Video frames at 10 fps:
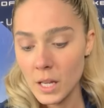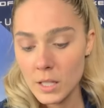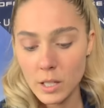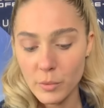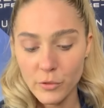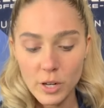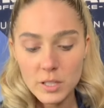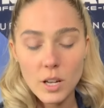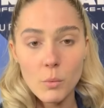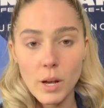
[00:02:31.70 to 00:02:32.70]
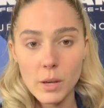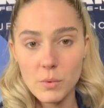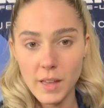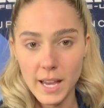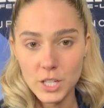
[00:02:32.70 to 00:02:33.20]
So before I start
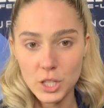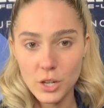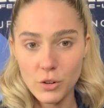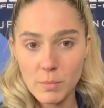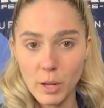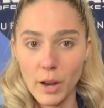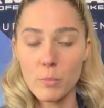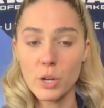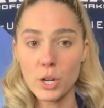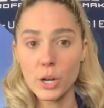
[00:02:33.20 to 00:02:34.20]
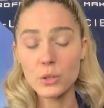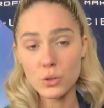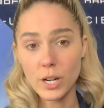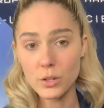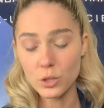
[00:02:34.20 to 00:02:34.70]
working with the HD cream liner, I'm going to go
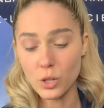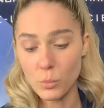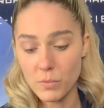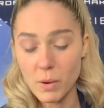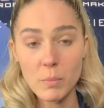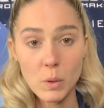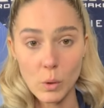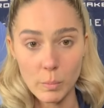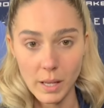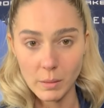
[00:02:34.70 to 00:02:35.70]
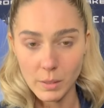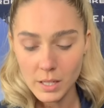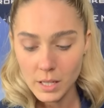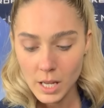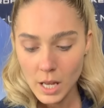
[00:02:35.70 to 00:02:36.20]
straight on top with my pure pigment.